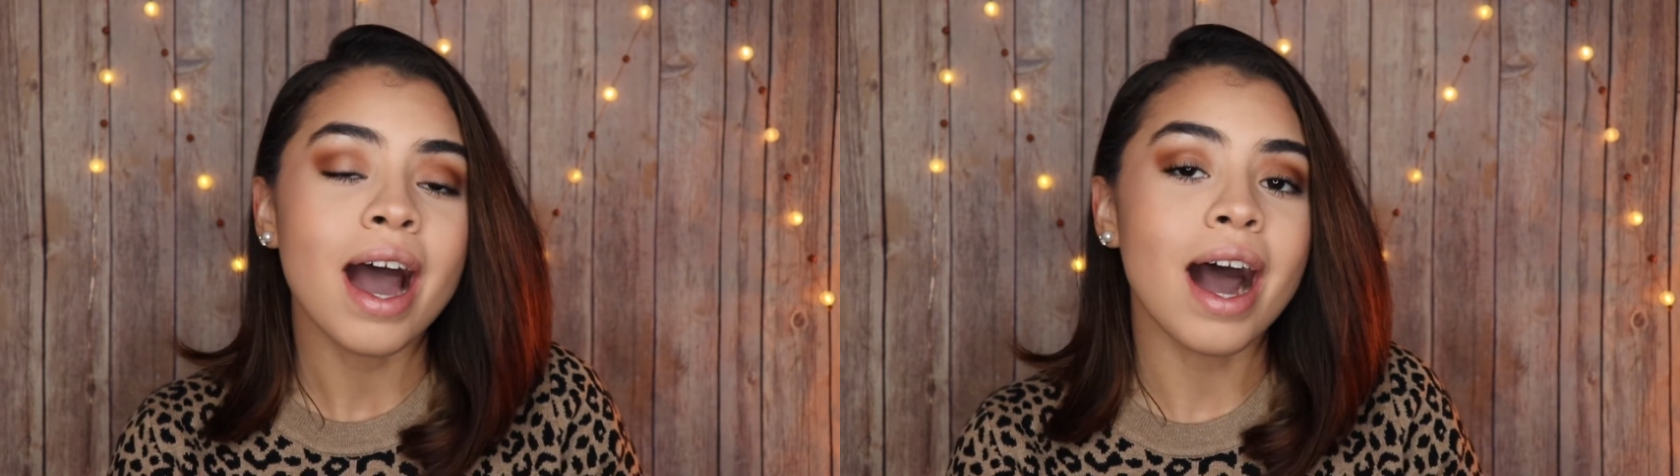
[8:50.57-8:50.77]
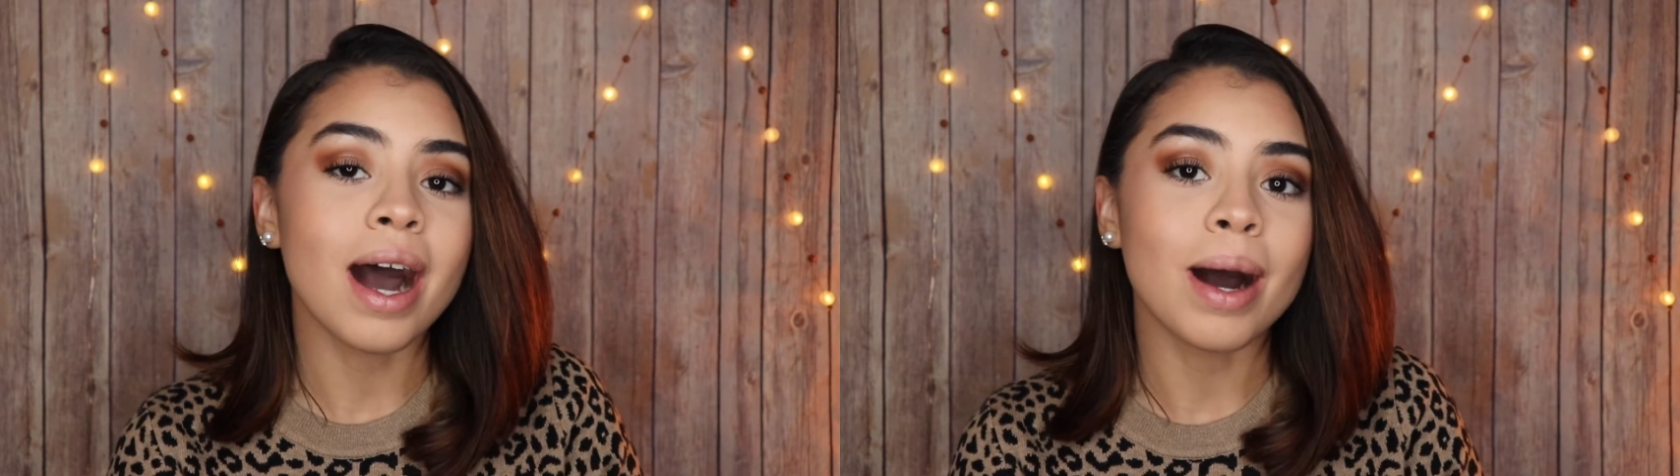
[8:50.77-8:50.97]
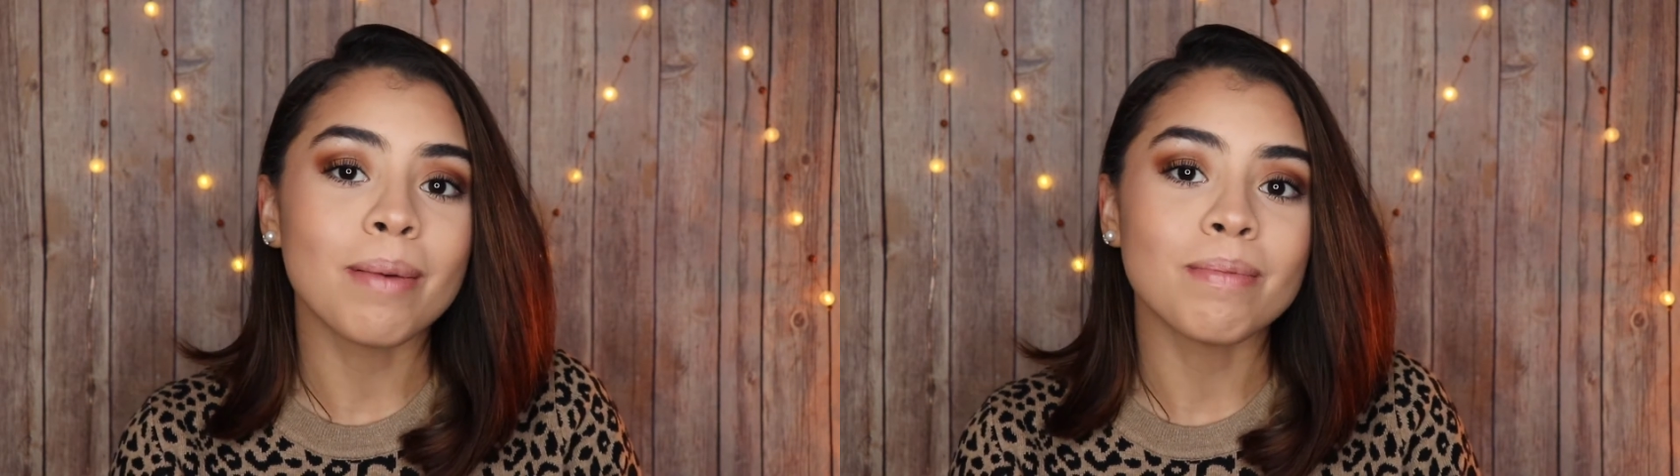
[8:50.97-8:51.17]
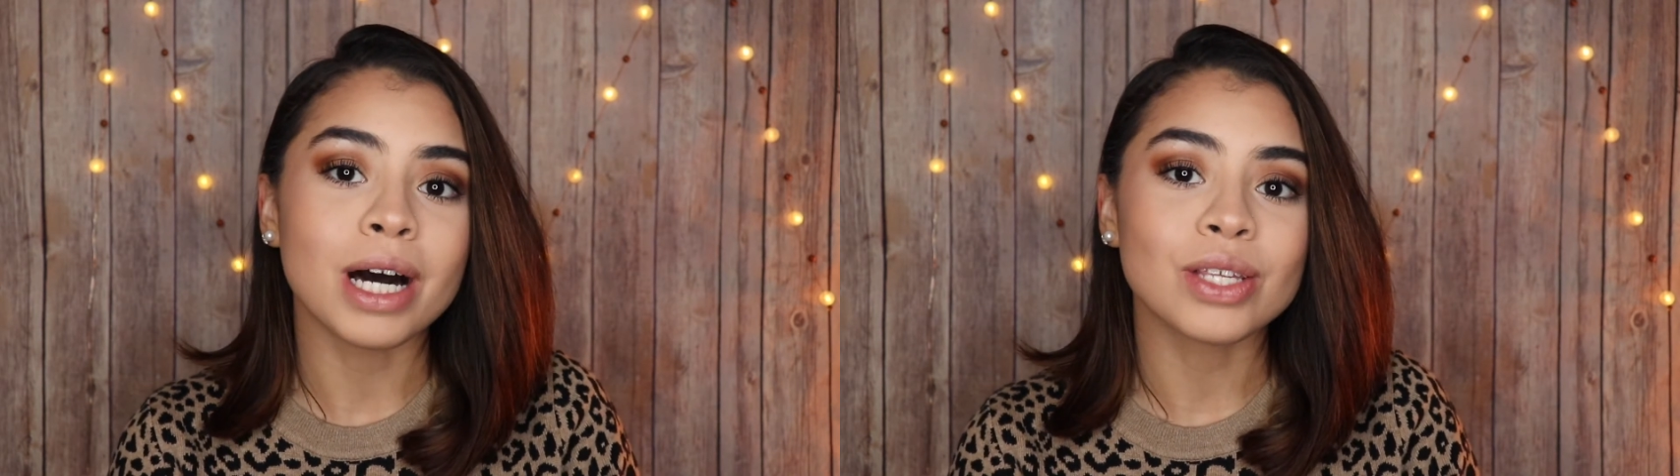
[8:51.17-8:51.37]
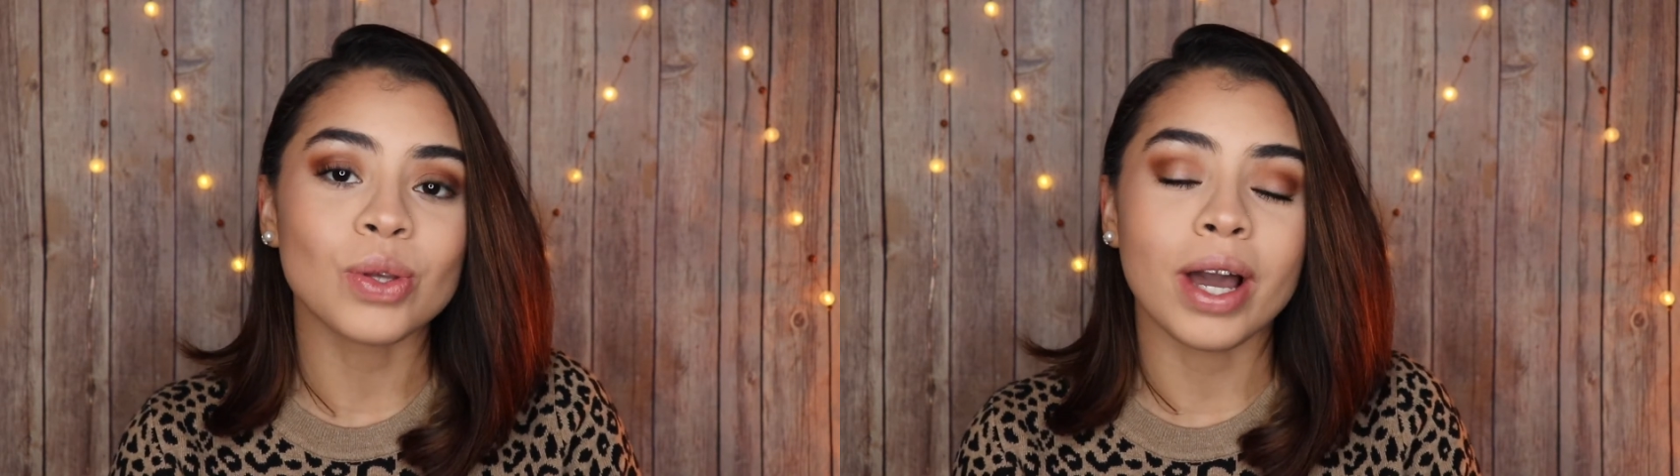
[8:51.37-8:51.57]

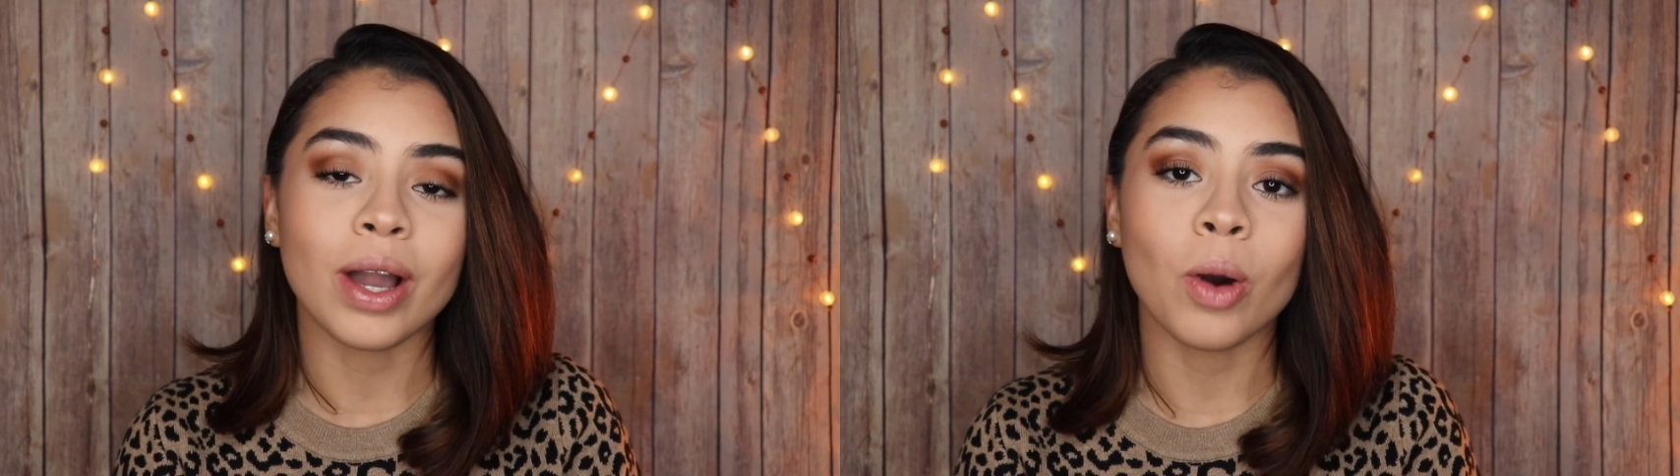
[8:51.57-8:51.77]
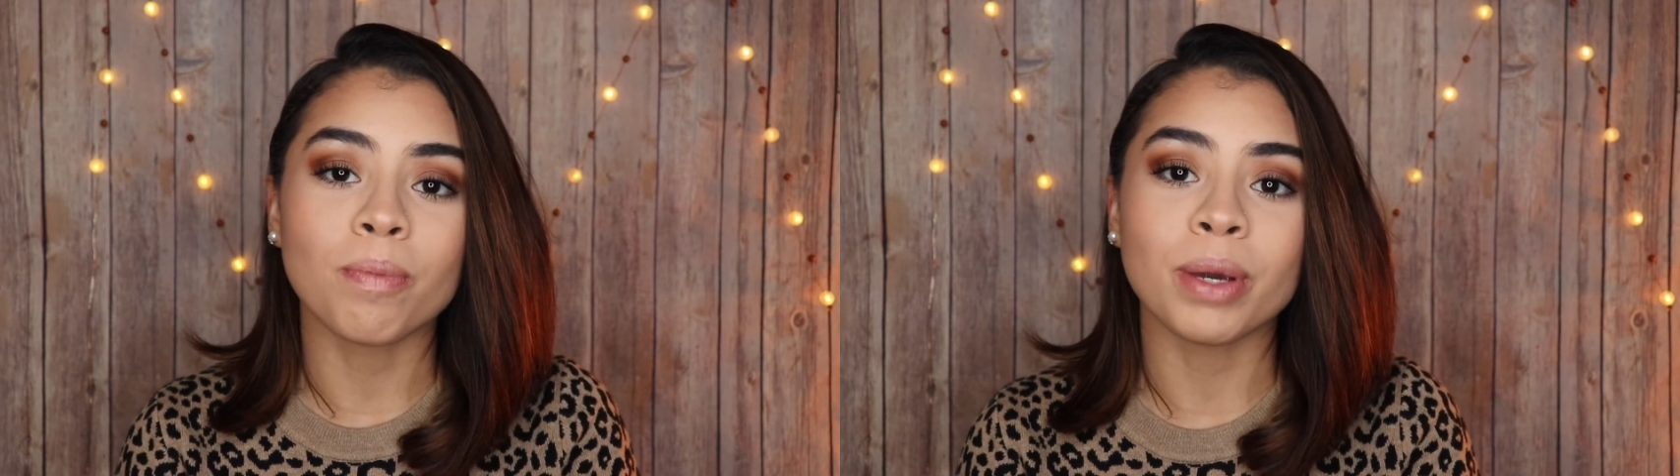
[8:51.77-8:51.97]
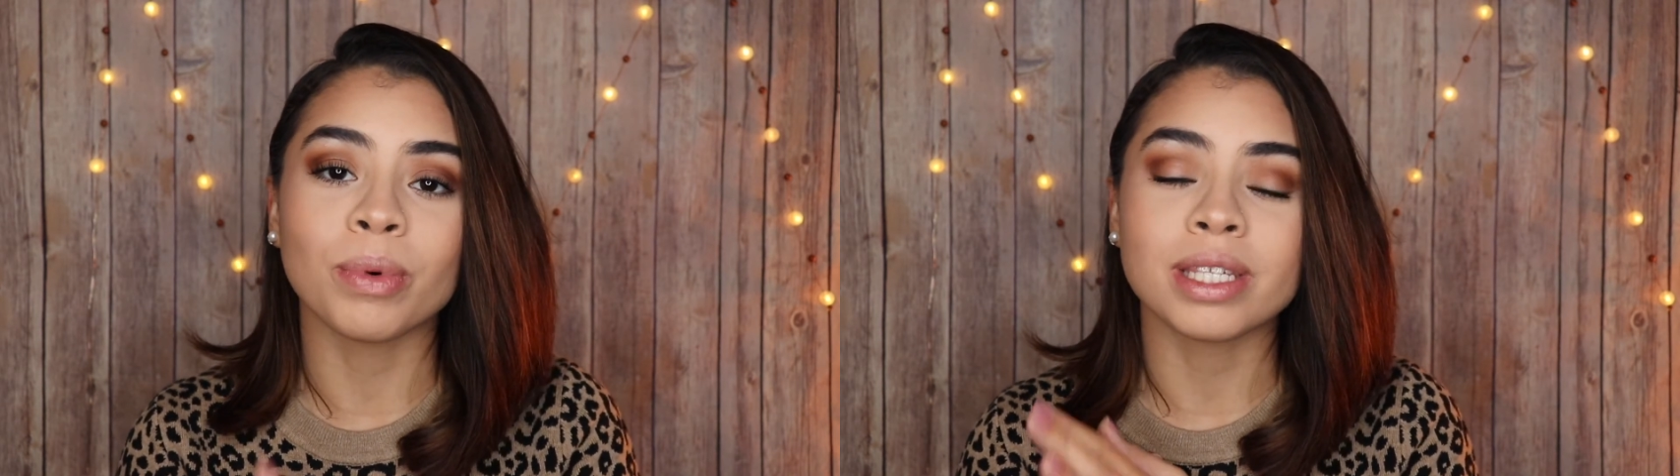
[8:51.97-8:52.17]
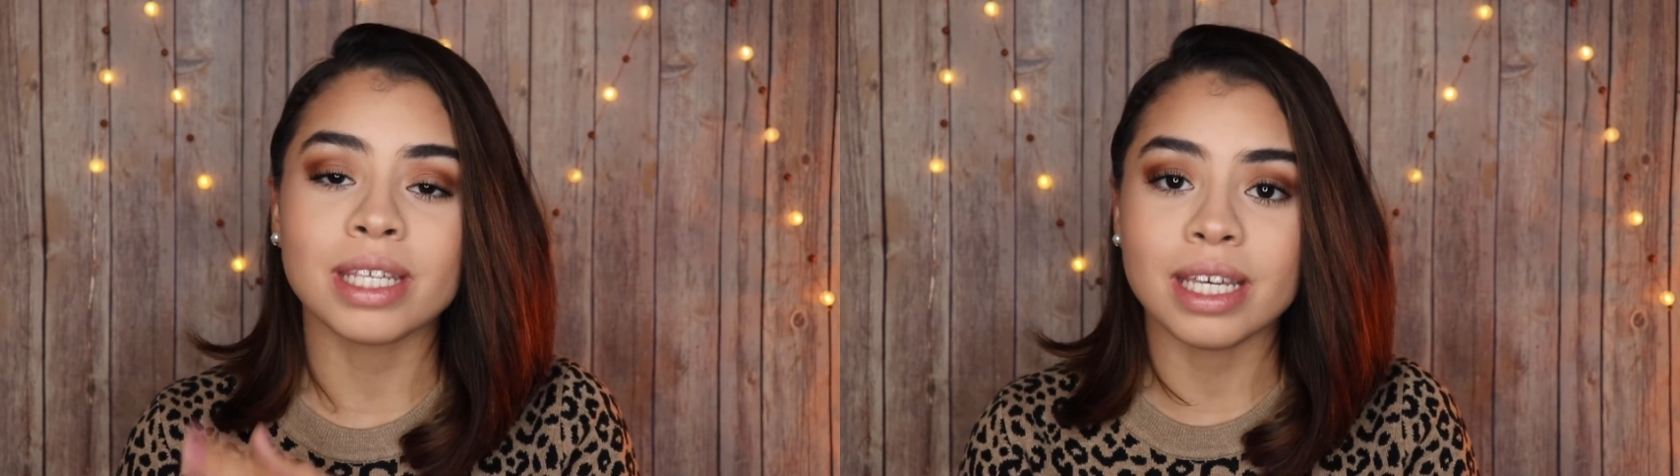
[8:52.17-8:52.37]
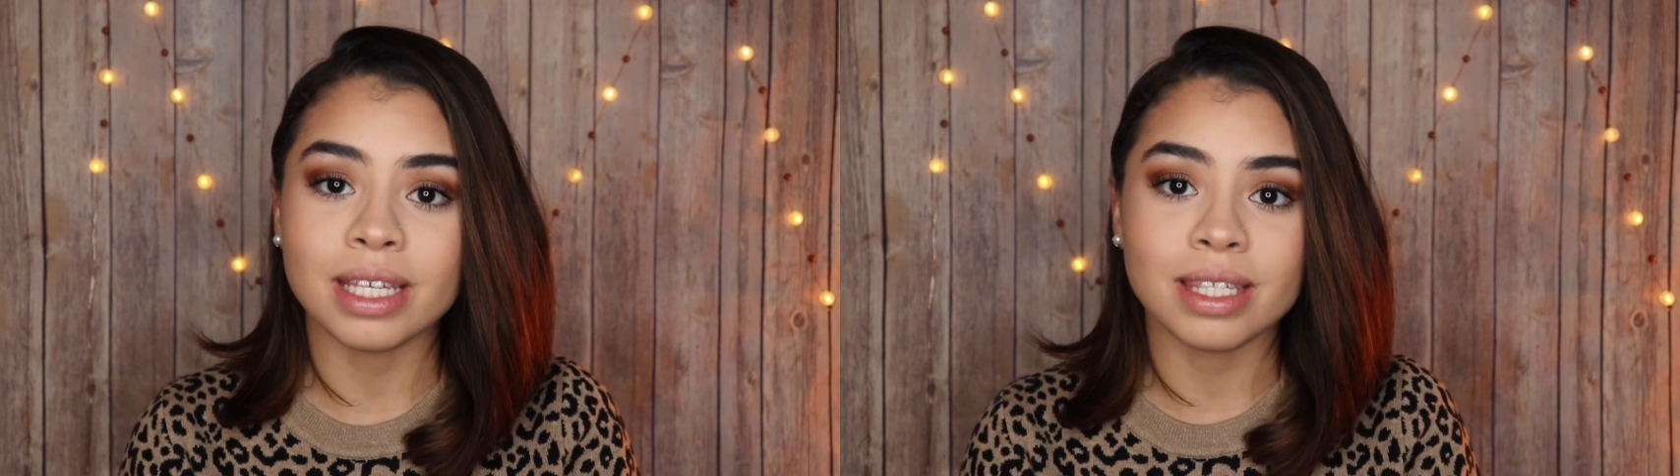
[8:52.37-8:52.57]
So I hope it
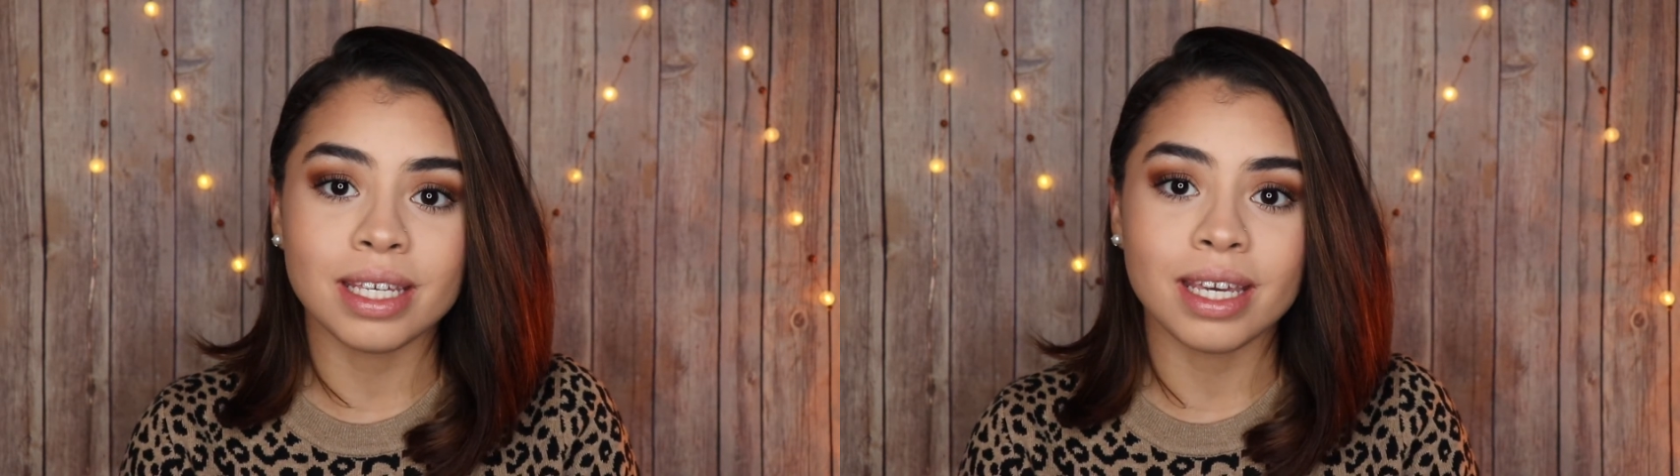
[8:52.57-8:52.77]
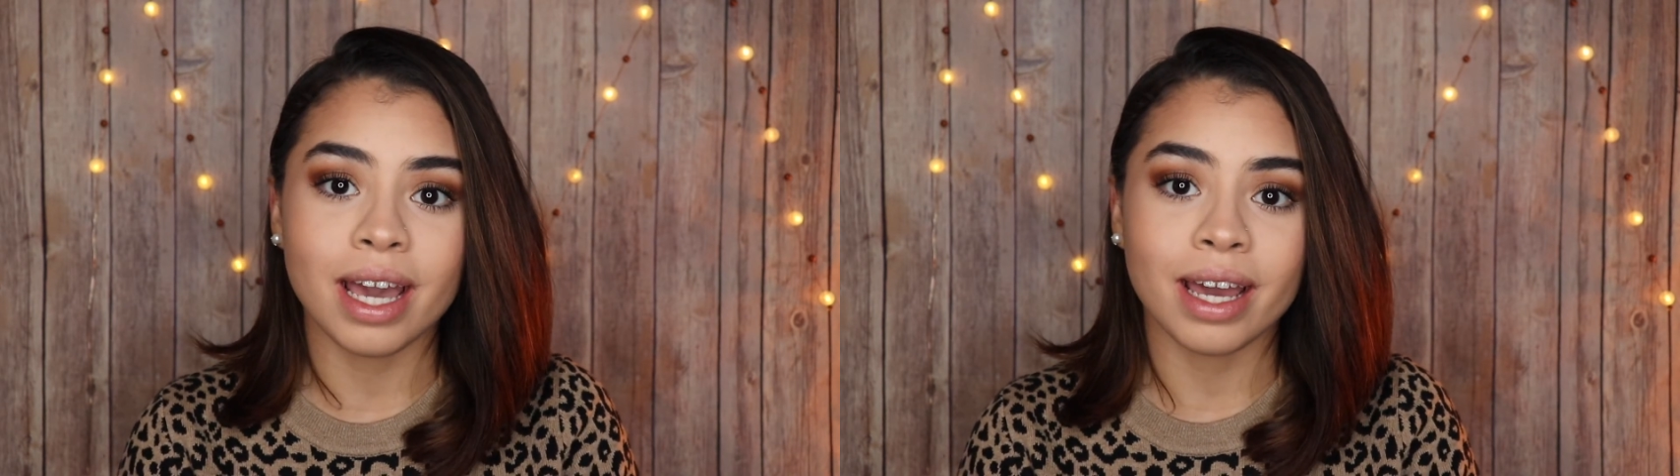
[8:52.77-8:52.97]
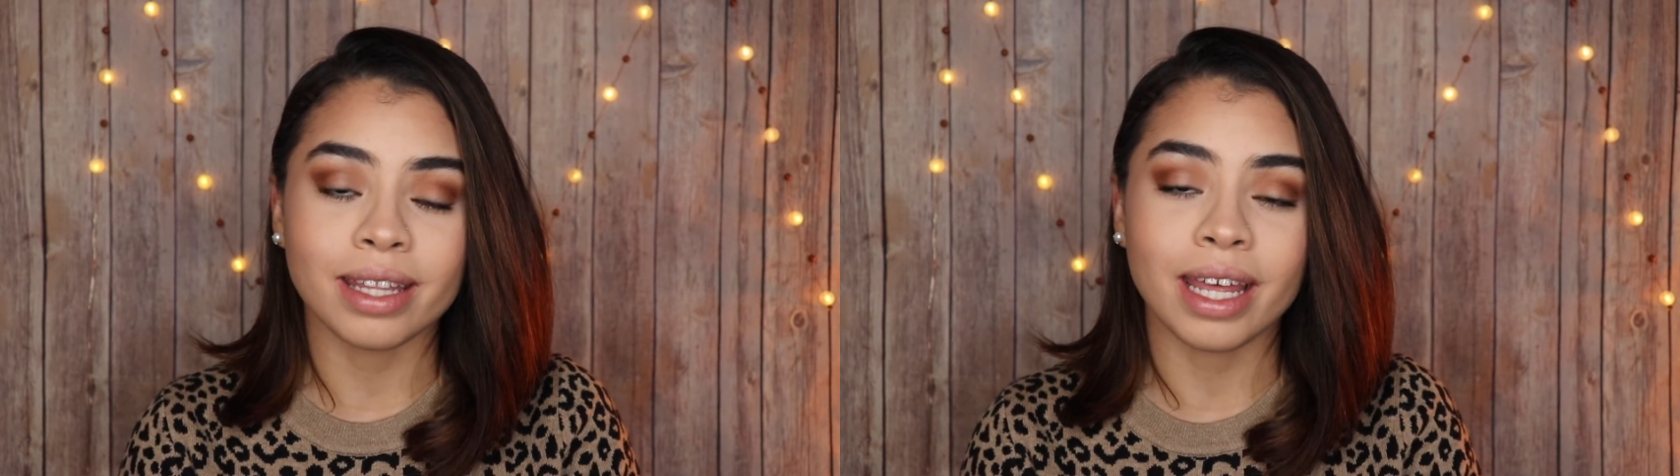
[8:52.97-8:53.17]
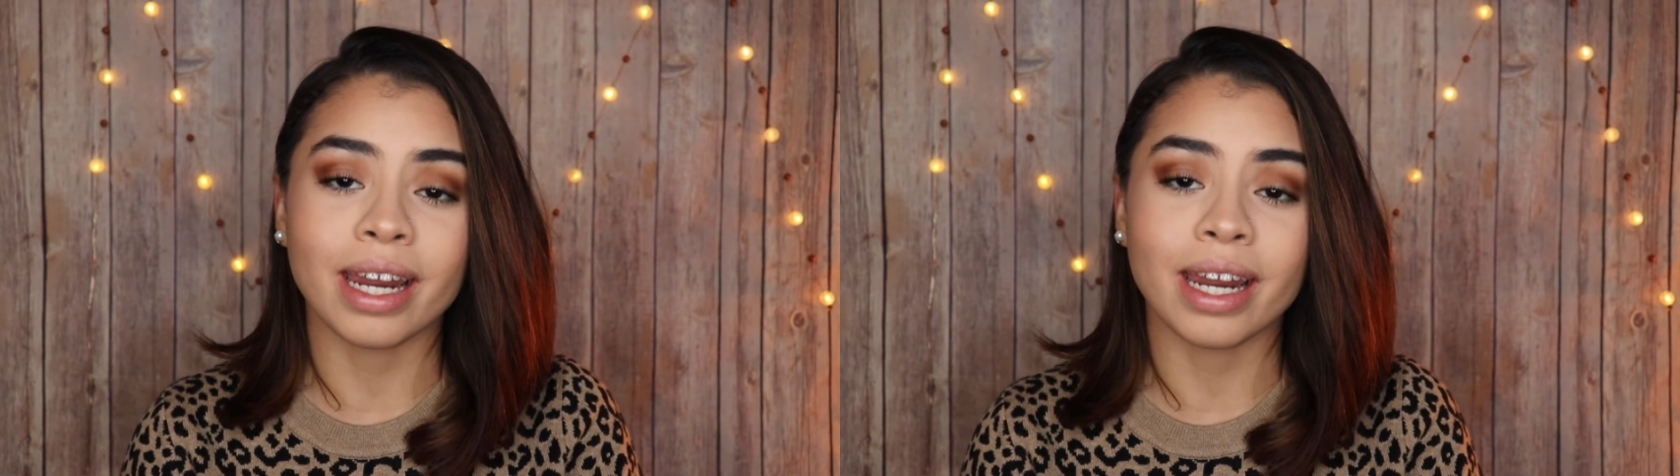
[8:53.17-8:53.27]
was easy and